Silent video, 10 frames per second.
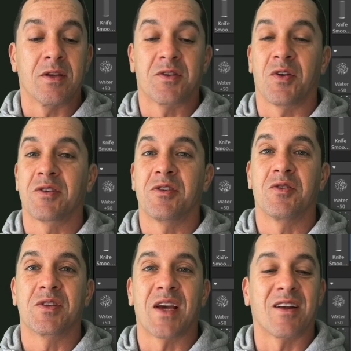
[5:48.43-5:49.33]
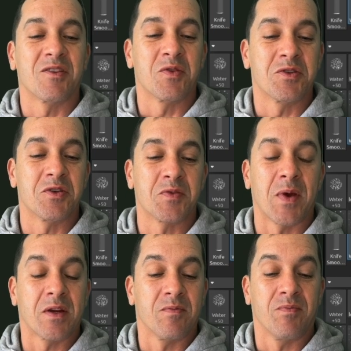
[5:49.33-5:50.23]
is going to do exactly what you
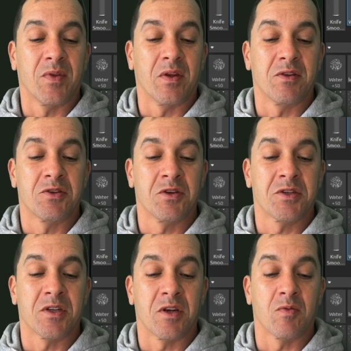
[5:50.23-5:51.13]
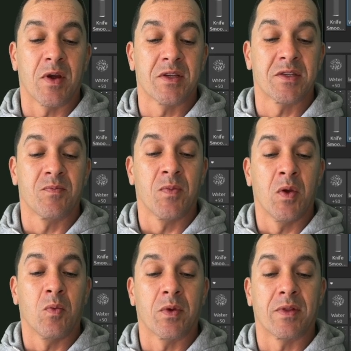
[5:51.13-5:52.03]
expect. Just erase.
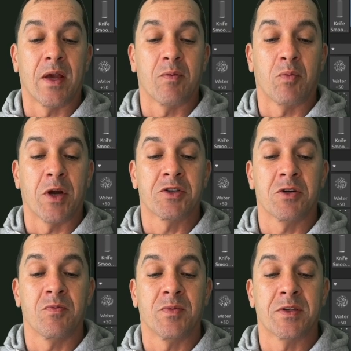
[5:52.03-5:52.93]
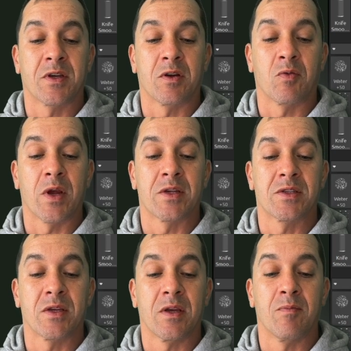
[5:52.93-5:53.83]
With light pressure, this can
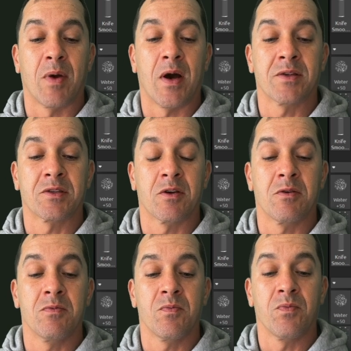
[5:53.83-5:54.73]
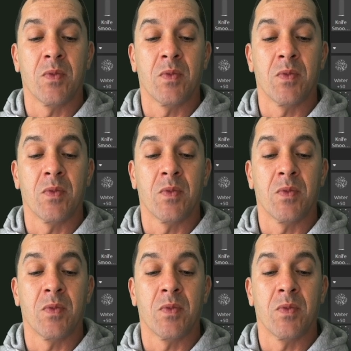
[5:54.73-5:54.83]
erase impasto.